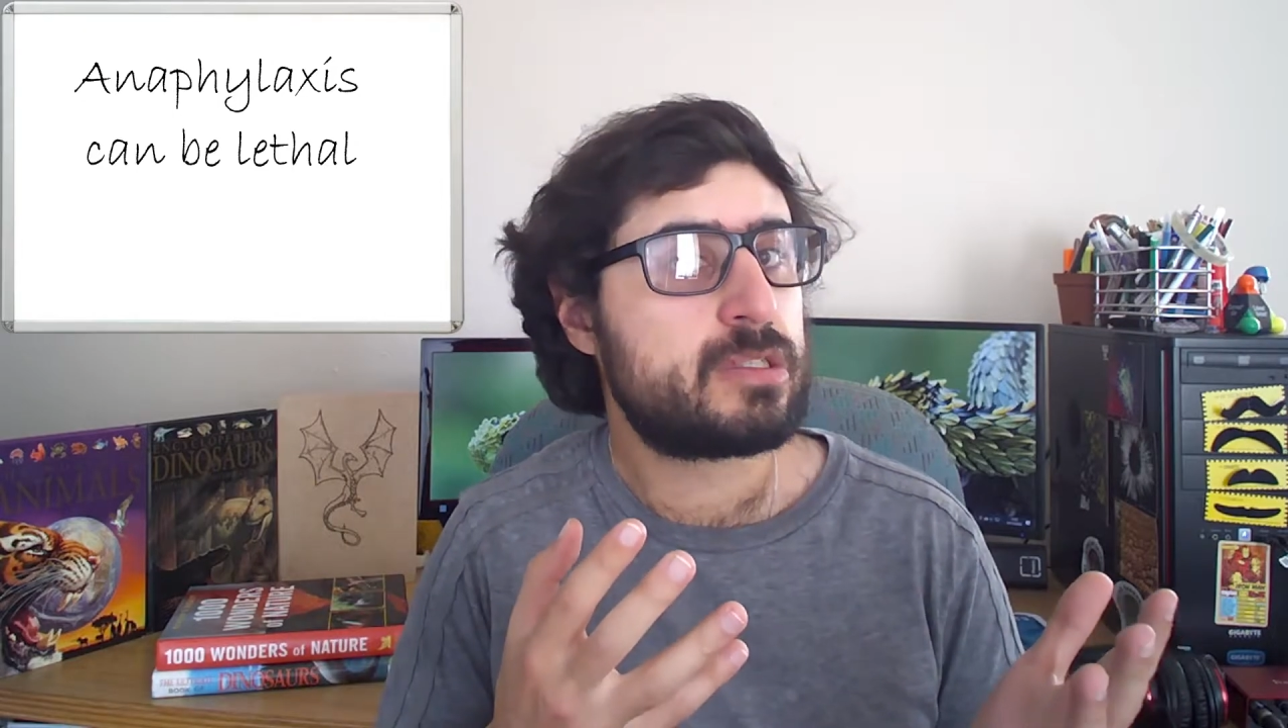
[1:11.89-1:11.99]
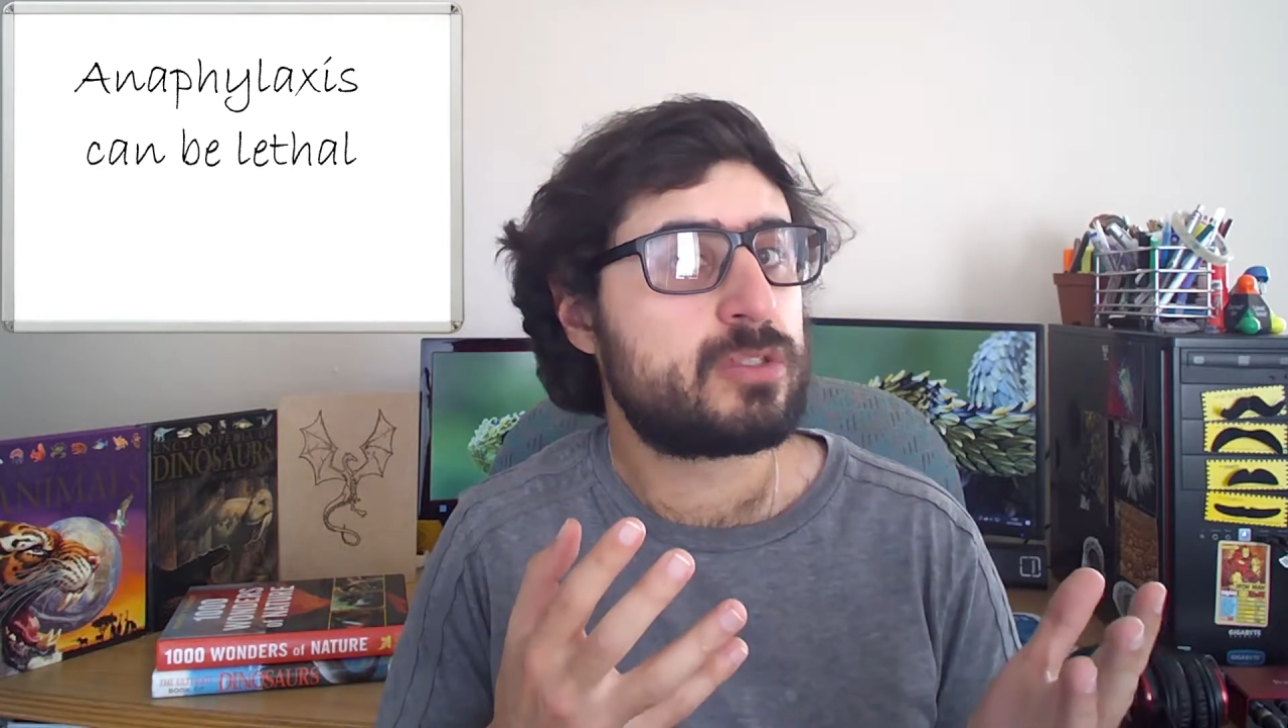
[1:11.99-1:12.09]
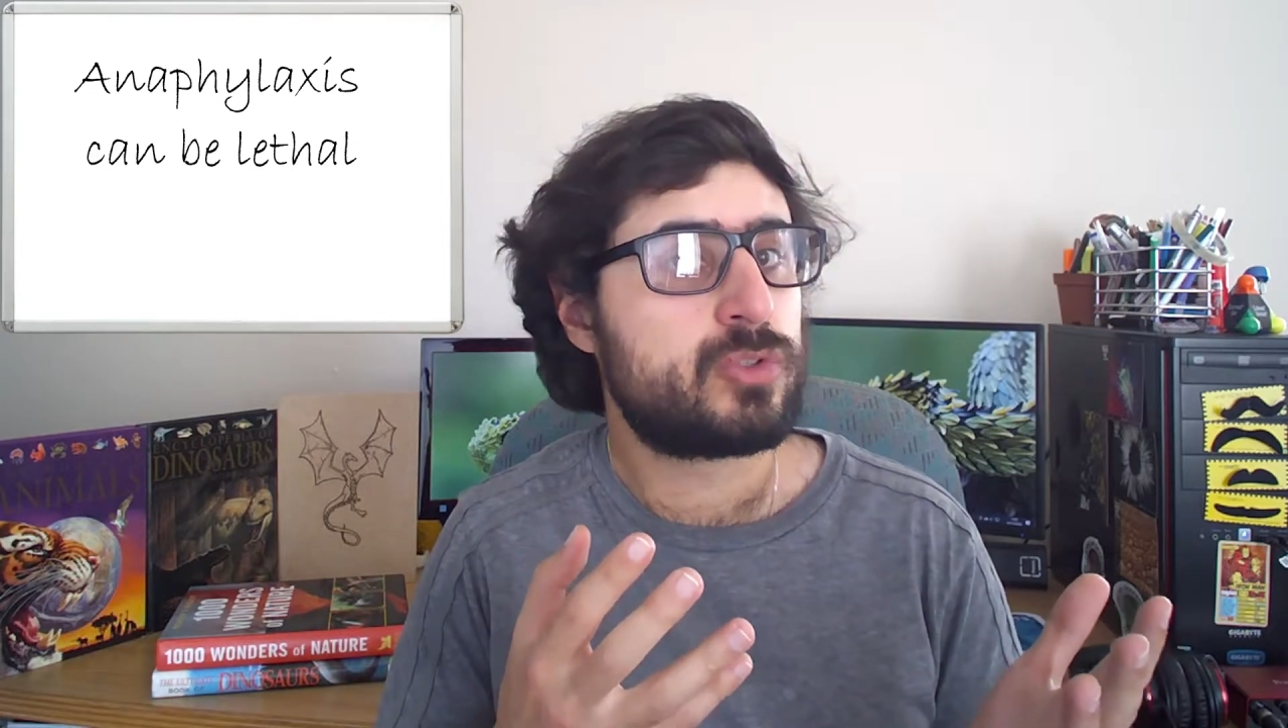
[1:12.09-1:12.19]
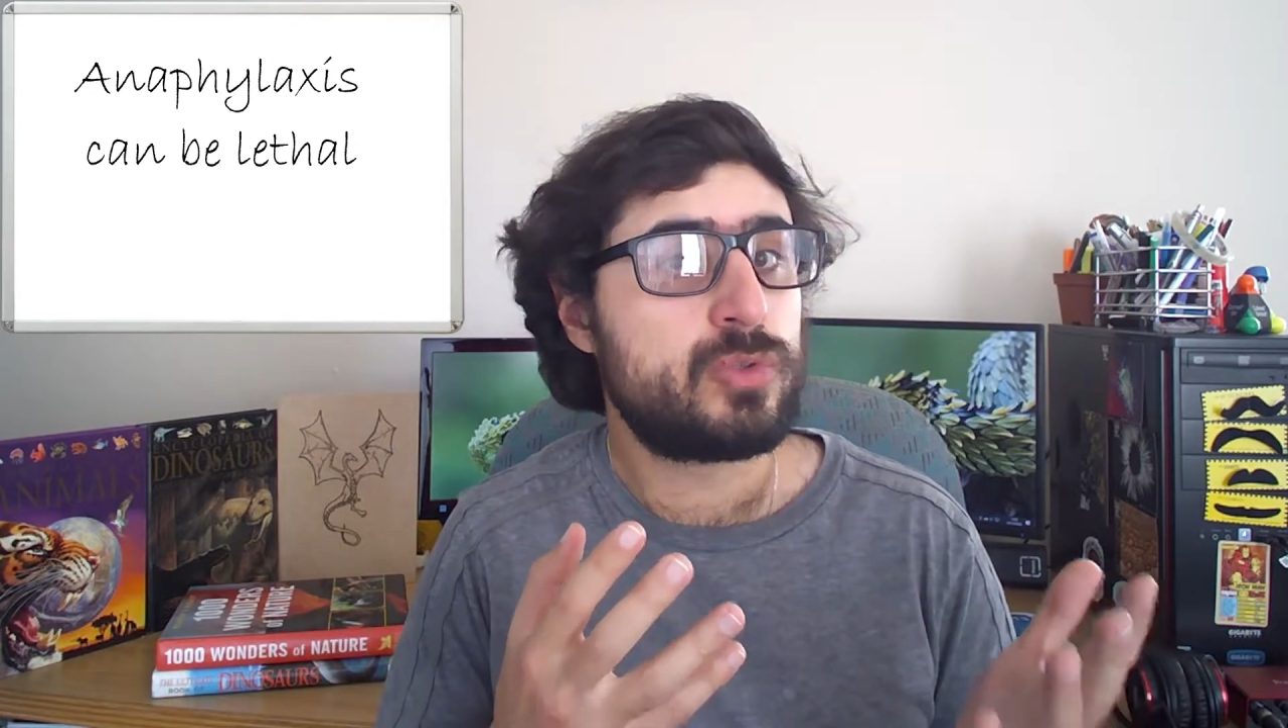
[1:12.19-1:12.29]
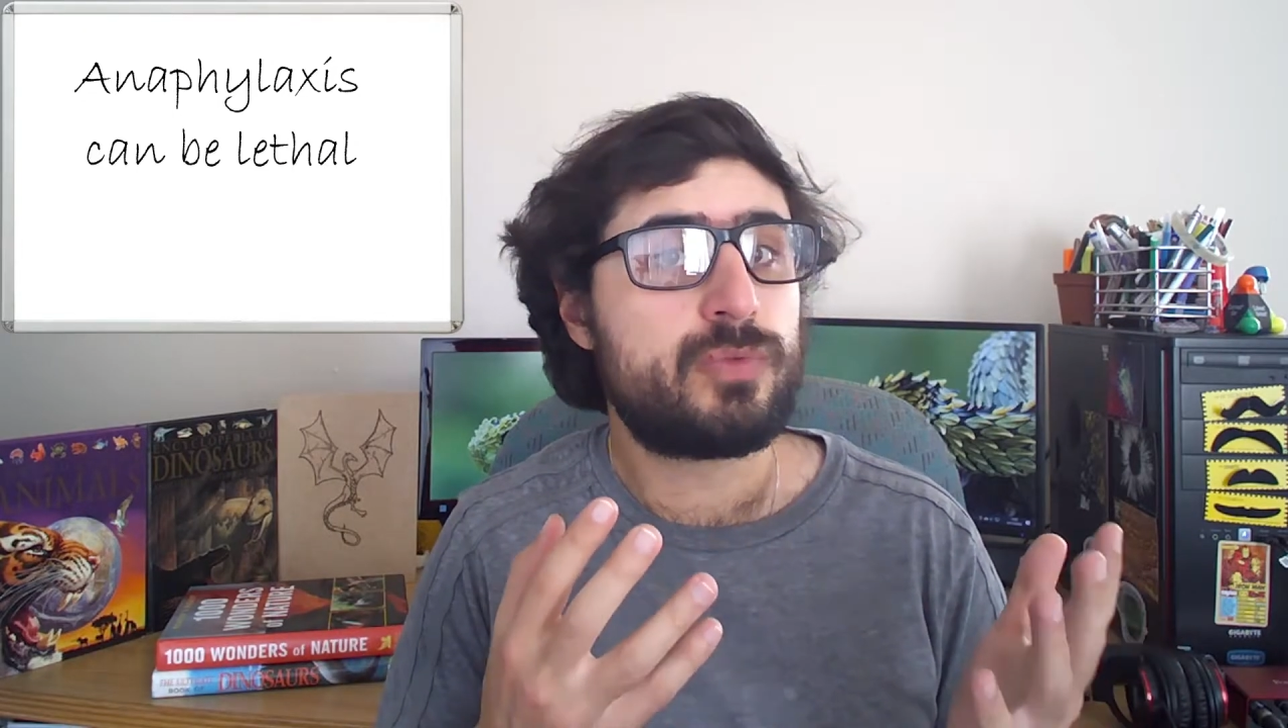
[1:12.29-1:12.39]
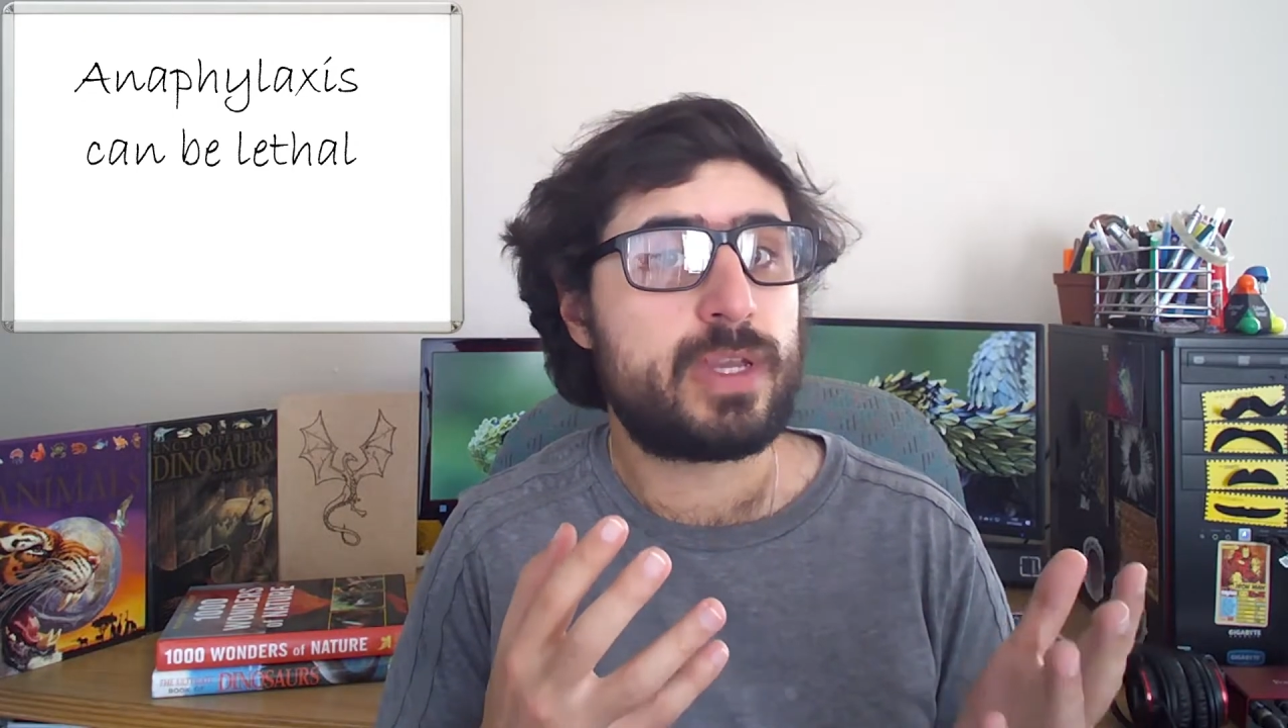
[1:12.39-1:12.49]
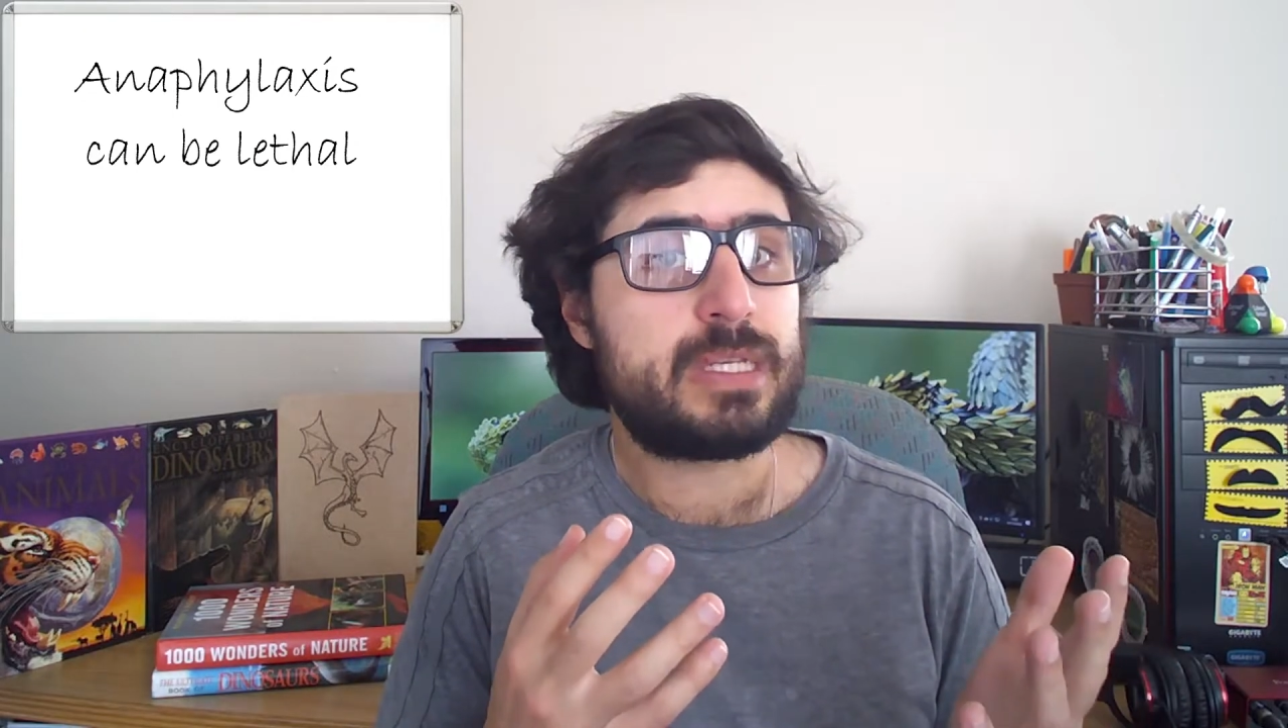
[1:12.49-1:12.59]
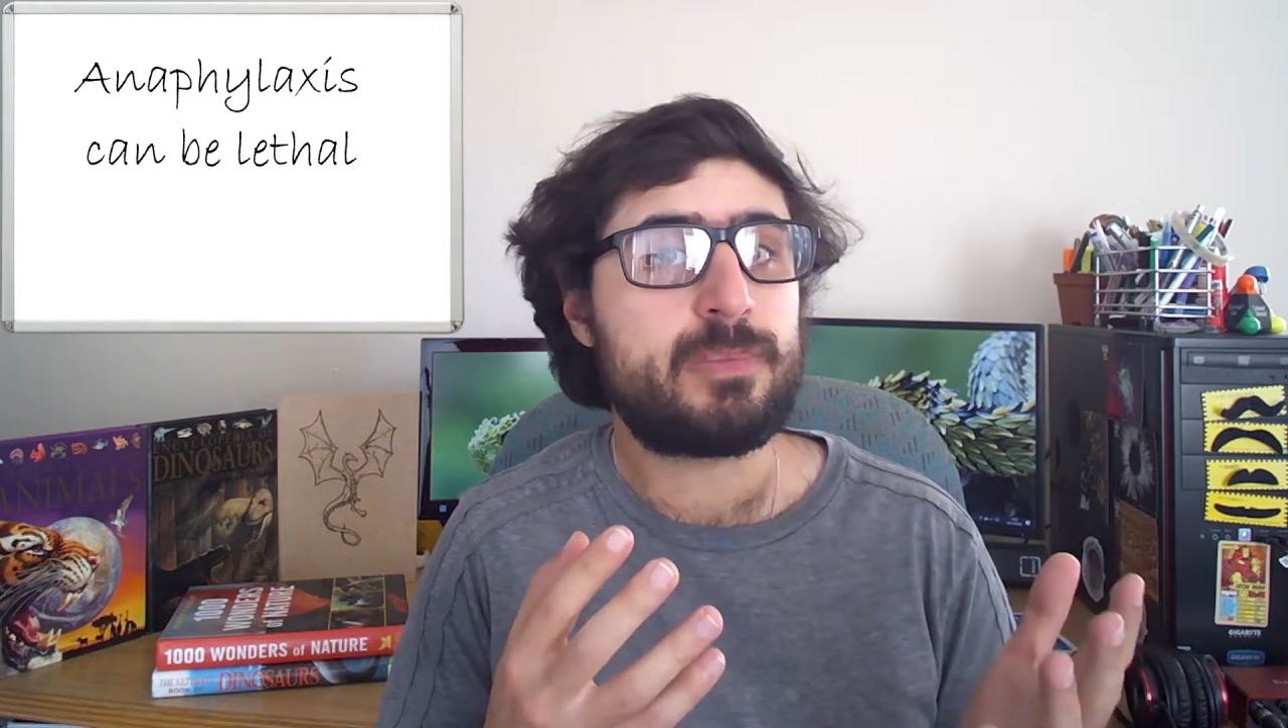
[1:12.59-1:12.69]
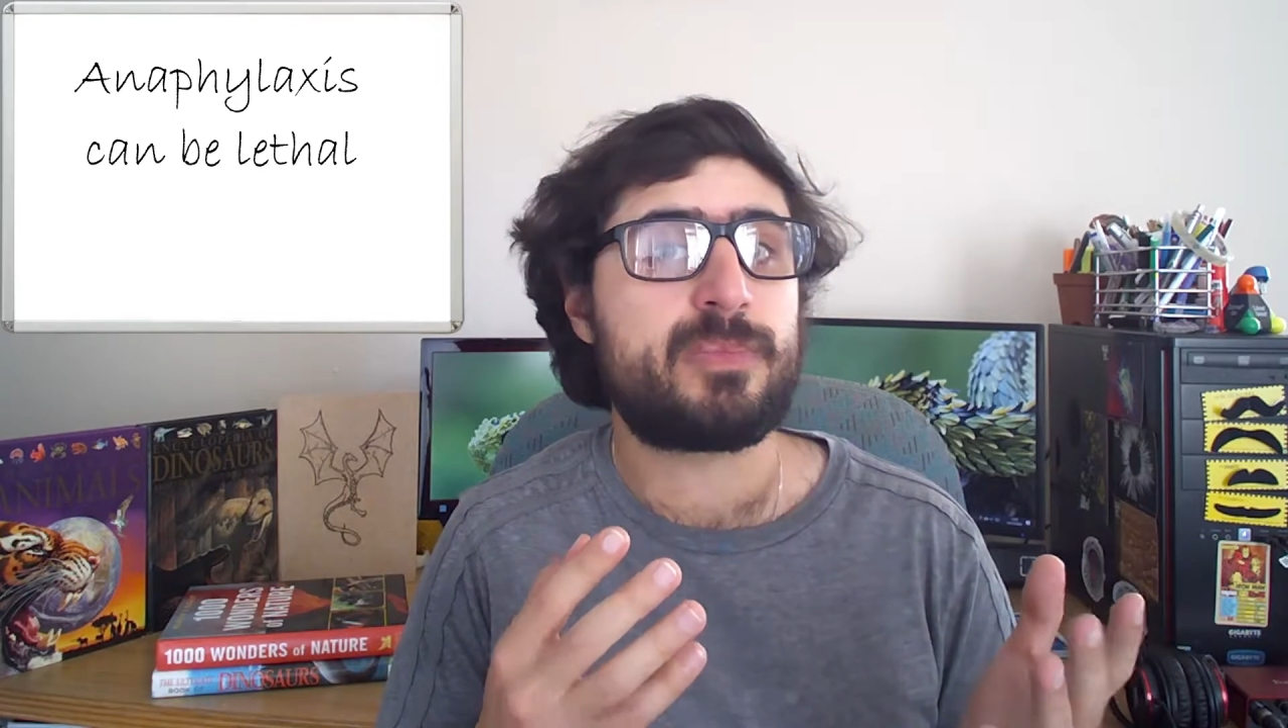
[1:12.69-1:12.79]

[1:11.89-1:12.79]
to venom,